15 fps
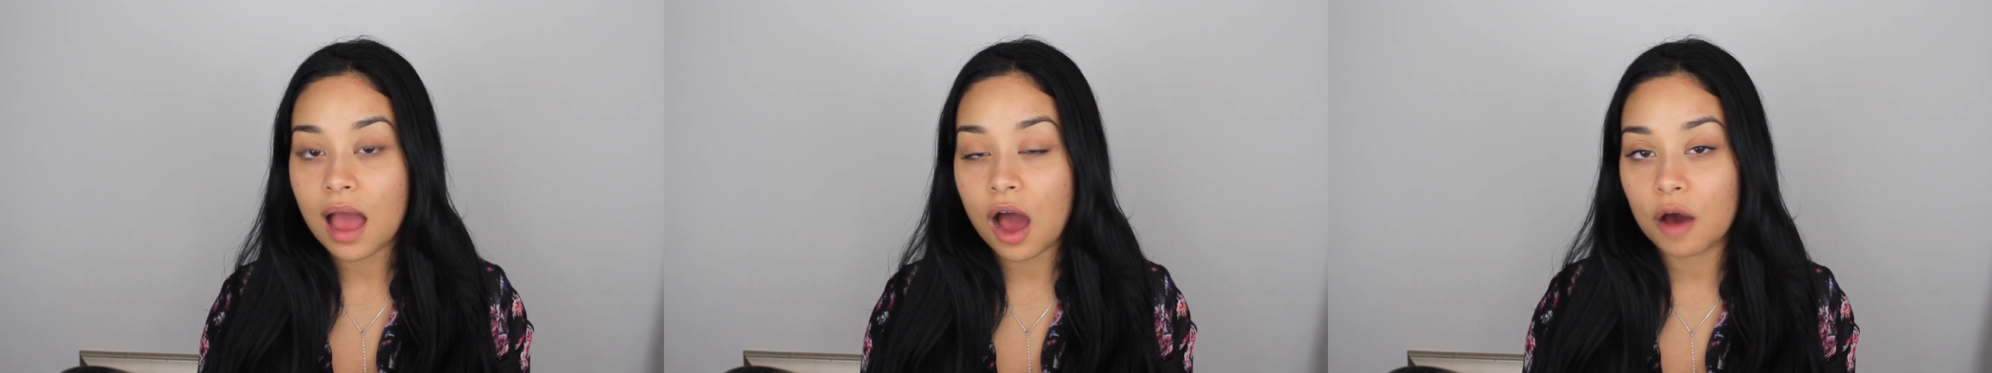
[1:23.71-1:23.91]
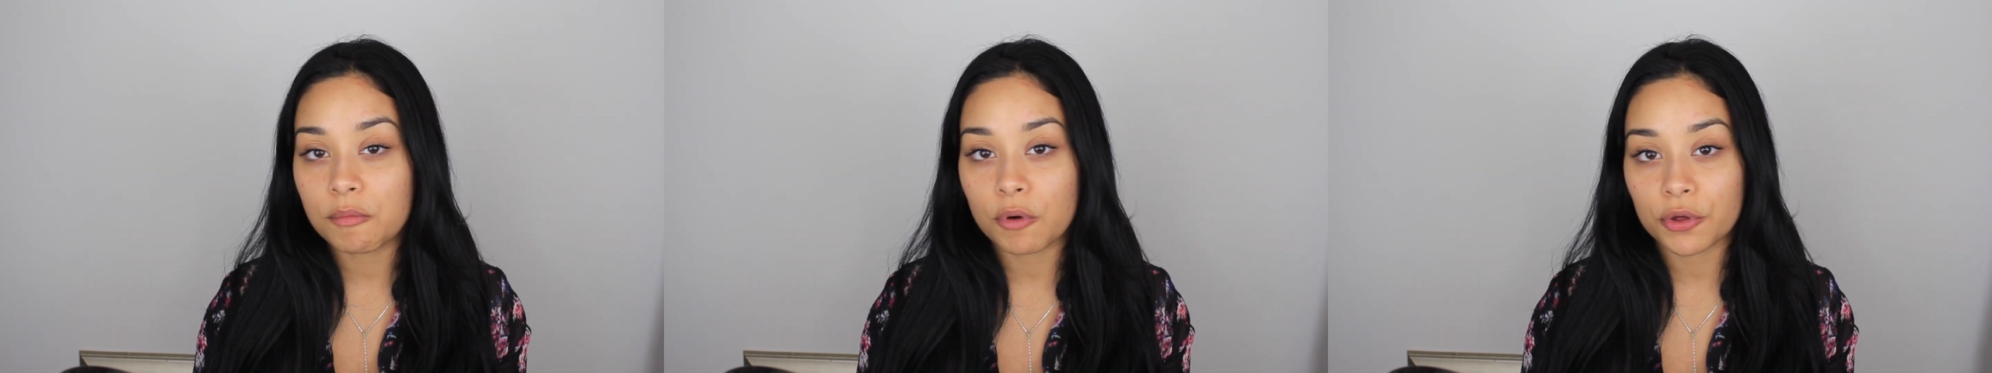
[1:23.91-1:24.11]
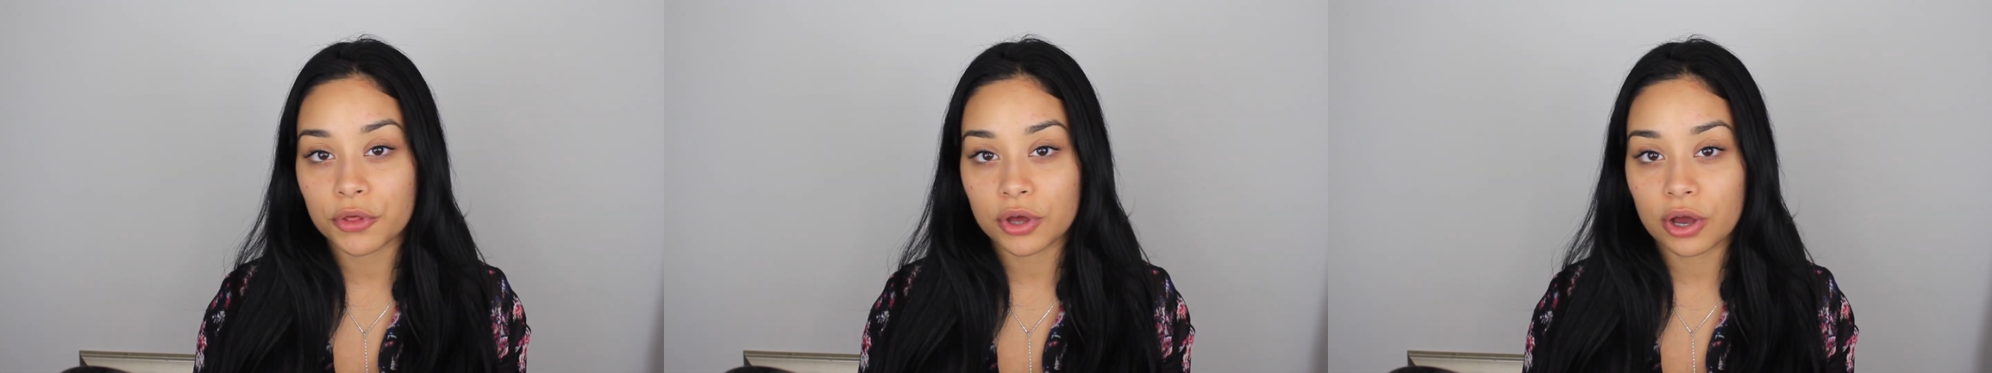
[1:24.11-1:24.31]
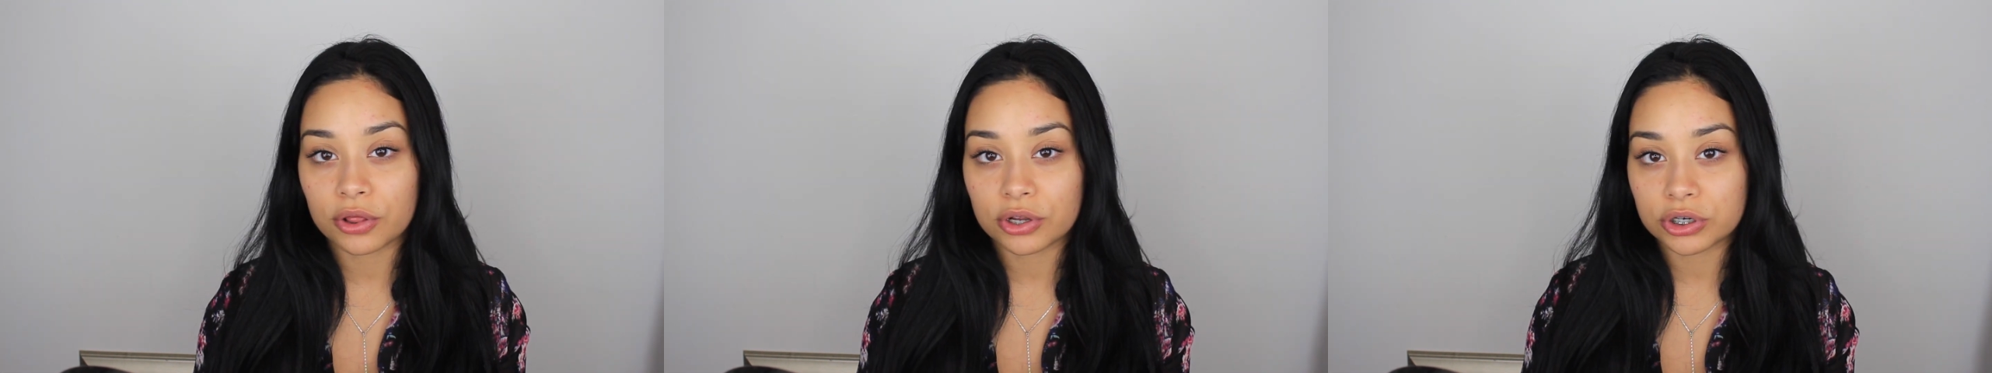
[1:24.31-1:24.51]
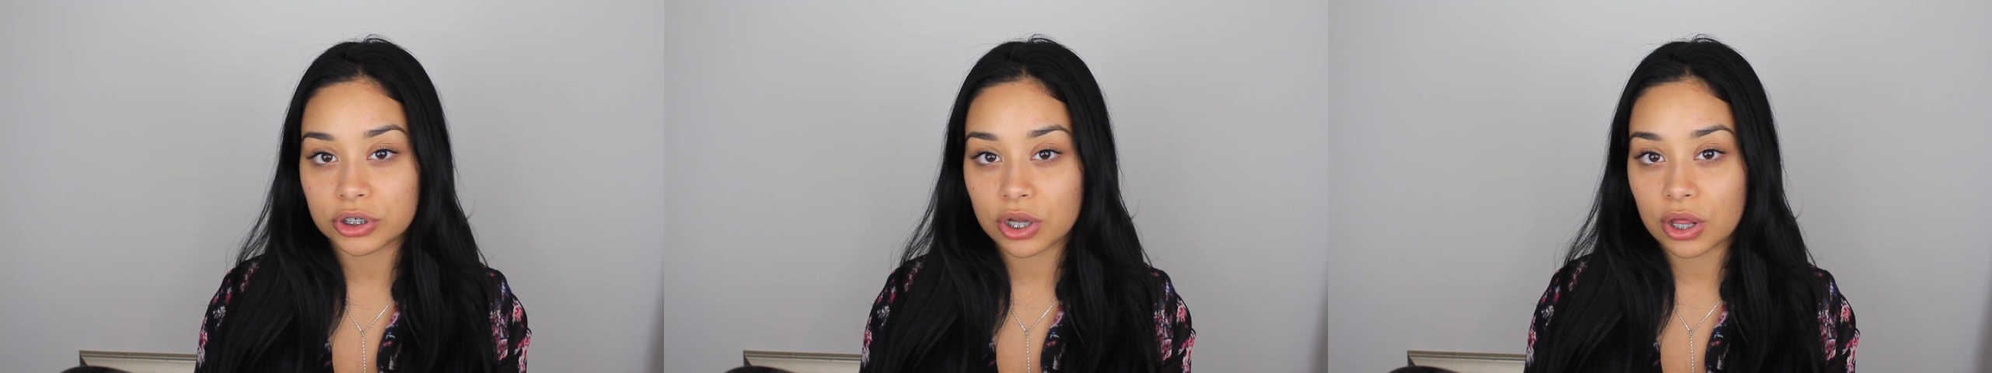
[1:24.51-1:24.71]
how both
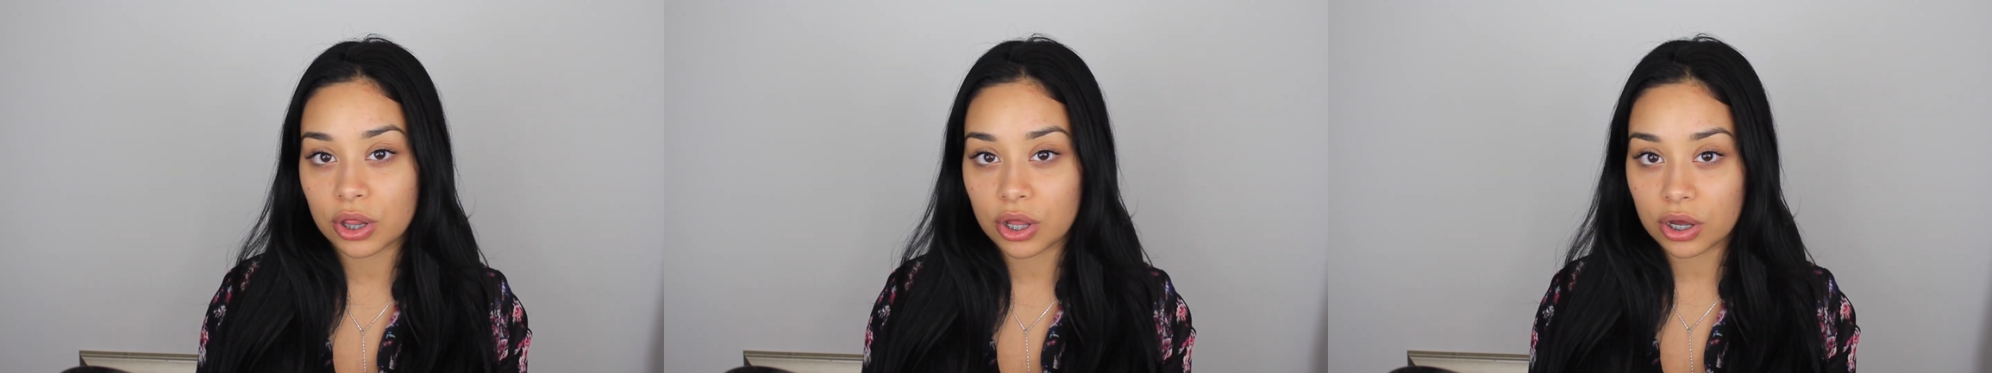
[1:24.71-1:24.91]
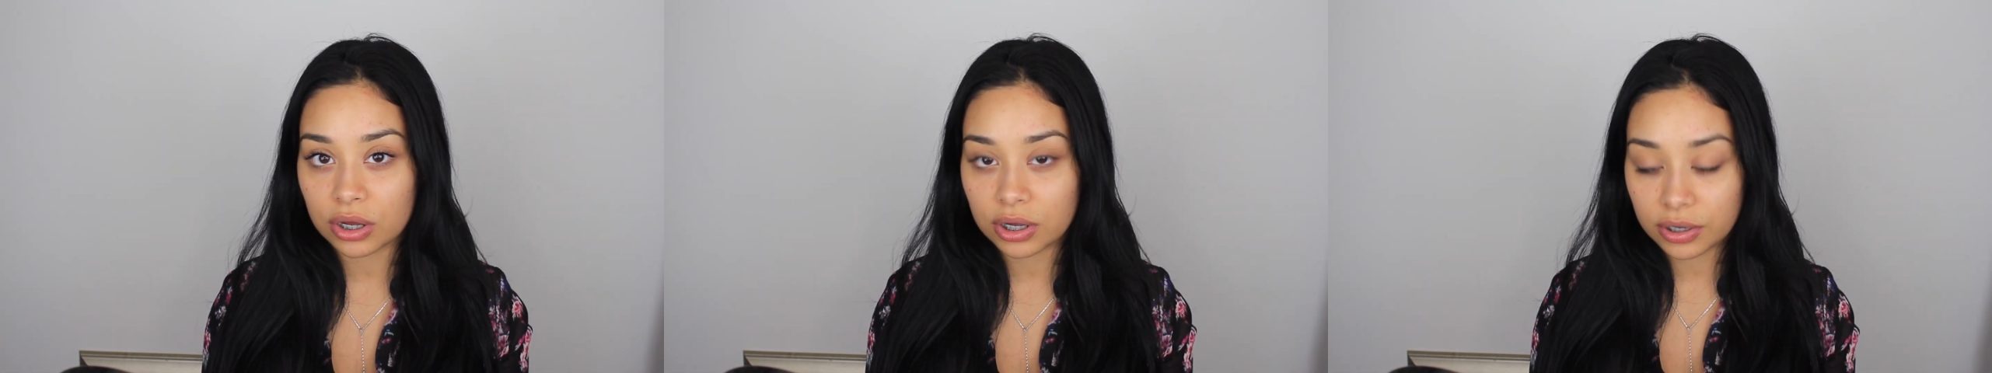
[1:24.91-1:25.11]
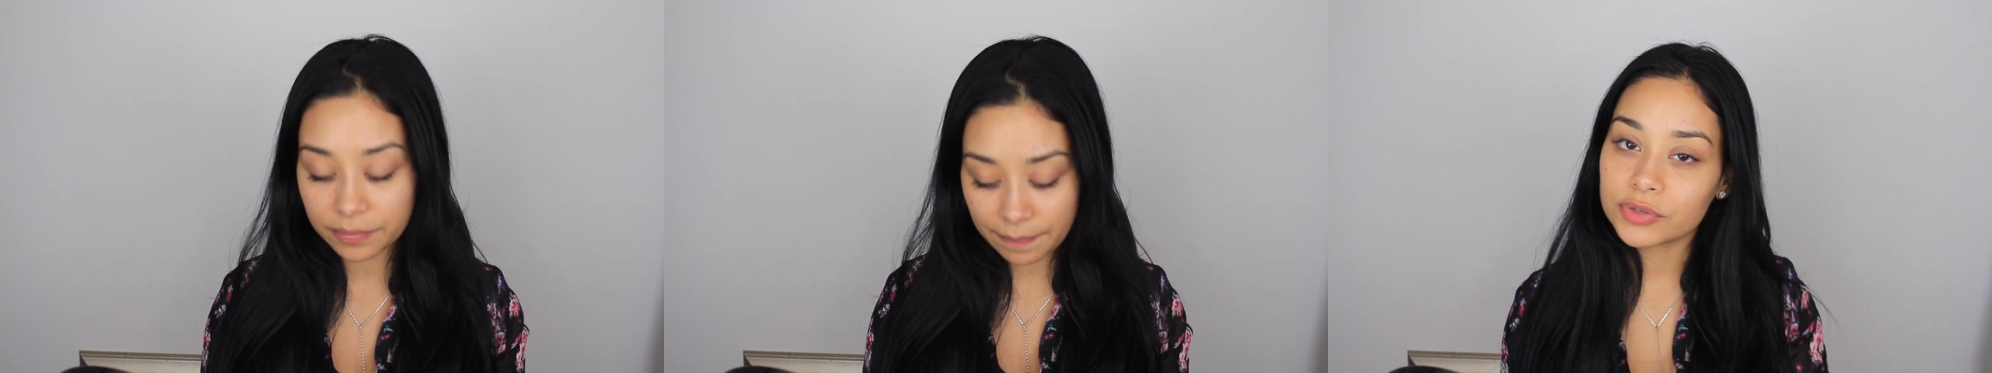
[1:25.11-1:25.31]
colors look.